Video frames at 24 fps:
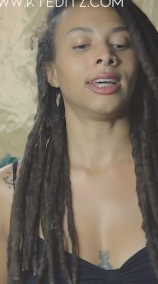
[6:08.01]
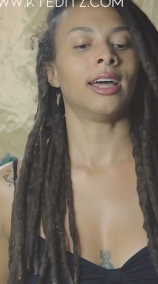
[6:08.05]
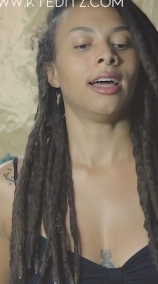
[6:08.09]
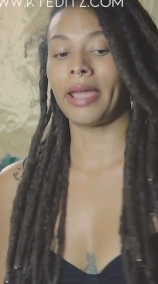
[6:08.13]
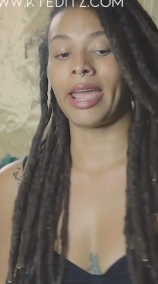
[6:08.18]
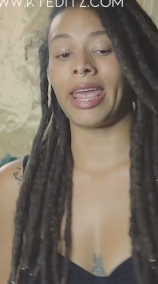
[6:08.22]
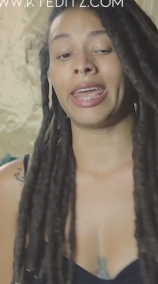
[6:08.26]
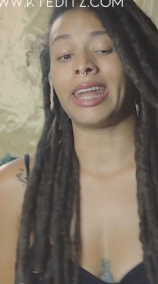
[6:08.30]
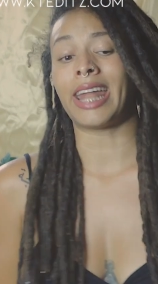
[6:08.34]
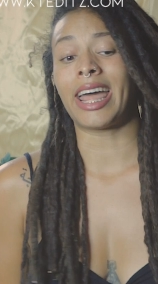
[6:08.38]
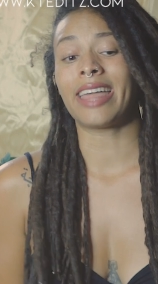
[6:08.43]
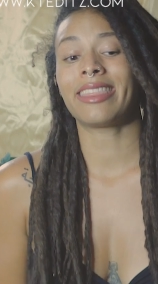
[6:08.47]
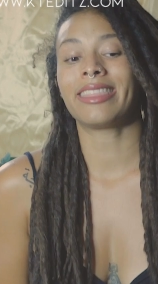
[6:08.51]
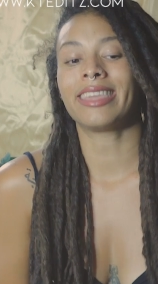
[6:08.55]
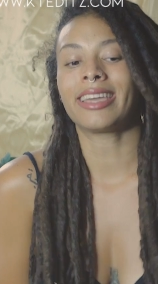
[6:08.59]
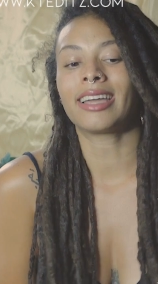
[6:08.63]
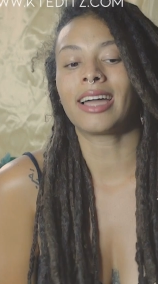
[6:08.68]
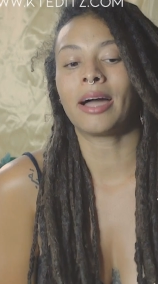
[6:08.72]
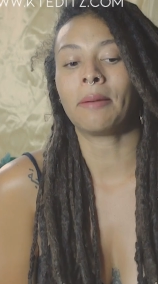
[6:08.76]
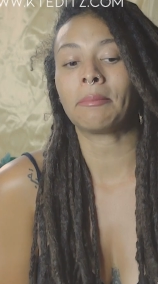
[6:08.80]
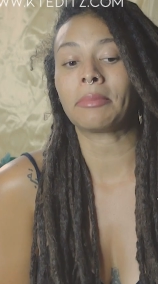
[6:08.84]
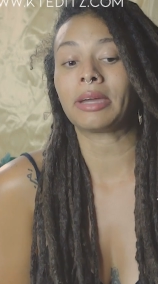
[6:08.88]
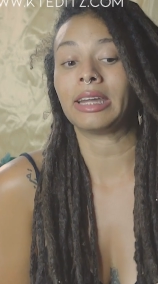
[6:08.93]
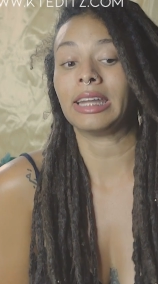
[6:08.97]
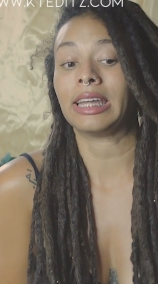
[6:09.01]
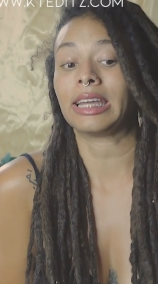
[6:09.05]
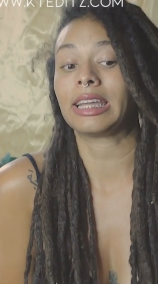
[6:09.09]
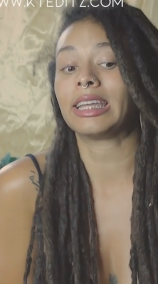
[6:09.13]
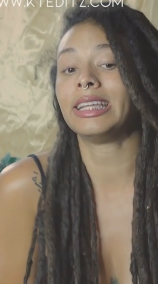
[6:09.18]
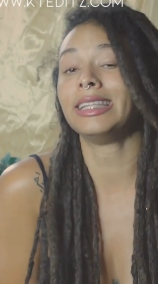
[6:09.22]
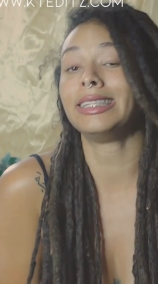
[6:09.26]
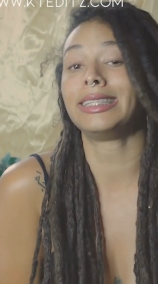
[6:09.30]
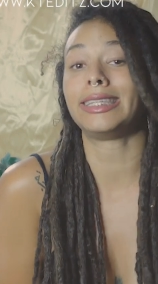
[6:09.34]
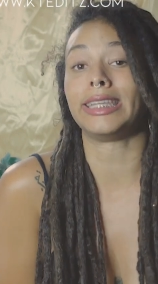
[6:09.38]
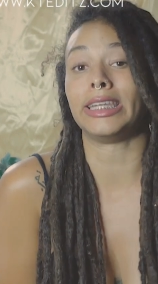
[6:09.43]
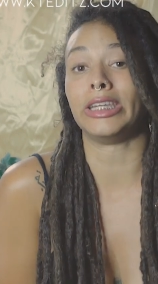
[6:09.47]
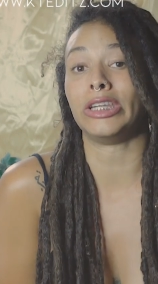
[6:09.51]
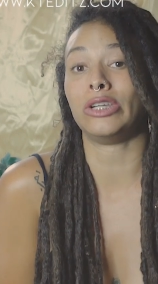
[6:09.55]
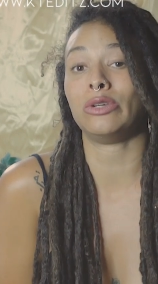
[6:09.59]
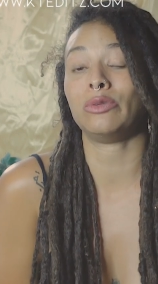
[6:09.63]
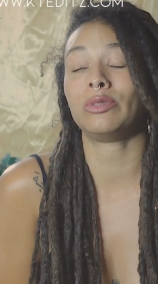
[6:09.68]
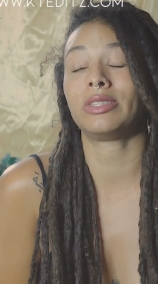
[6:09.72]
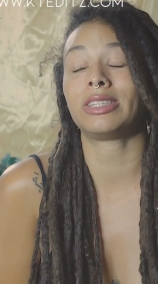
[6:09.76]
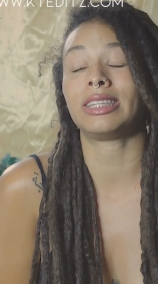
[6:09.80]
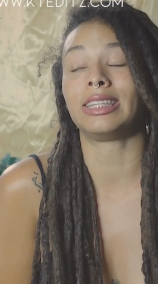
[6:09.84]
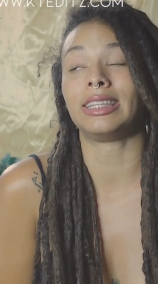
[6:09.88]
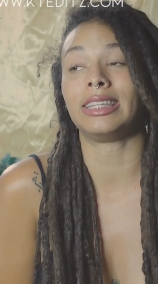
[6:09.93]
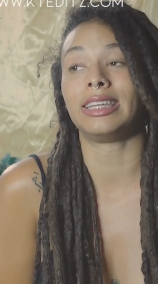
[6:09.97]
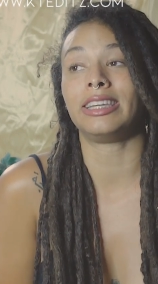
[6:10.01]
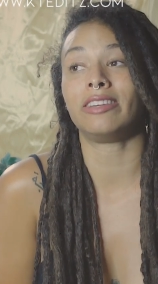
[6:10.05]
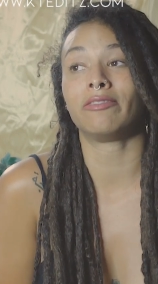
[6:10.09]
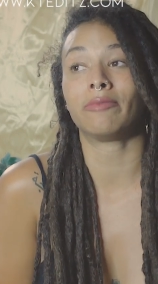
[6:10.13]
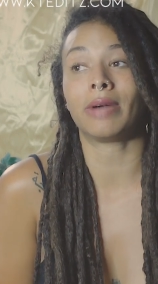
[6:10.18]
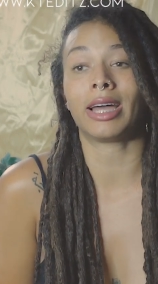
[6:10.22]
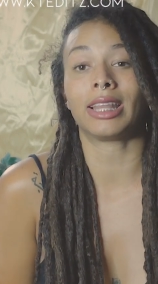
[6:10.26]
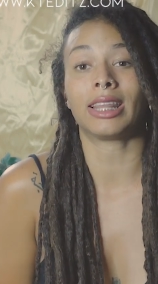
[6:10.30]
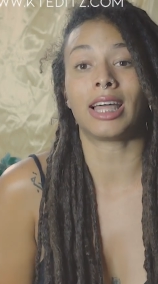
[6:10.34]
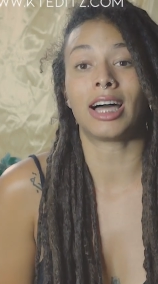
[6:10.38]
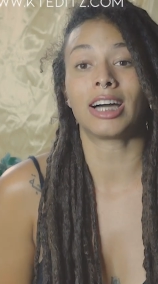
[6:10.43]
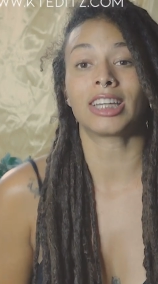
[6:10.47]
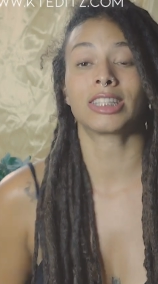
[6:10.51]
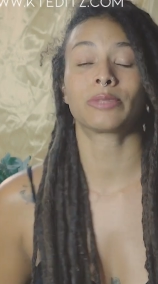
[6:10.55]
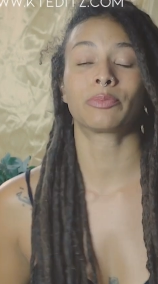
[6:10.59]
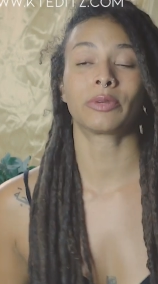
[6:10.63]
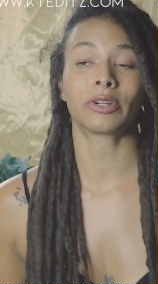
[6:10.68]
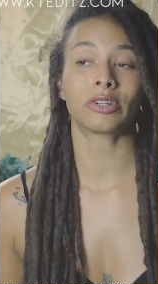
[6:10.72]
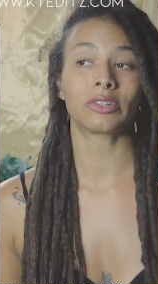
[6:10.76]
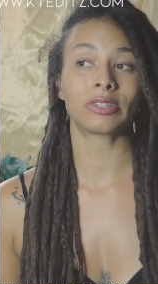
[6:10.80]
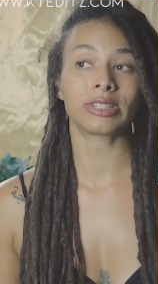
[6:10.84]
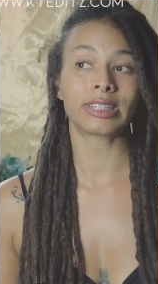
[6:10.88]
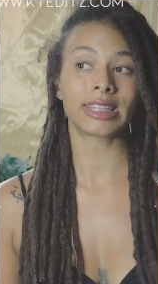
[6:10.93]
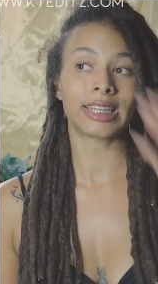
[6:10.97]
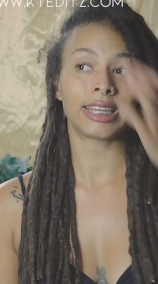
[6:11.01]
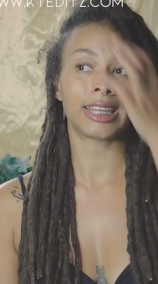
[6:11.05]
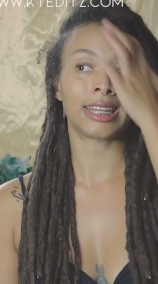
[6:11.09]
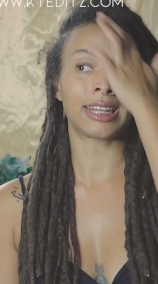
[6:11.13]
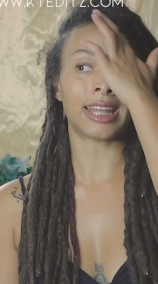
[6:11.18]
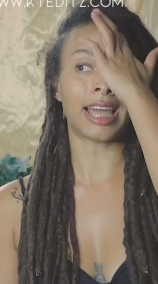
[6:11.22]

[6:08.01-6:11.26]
and I think I'm gonna continue to leave my lock sprinkles in.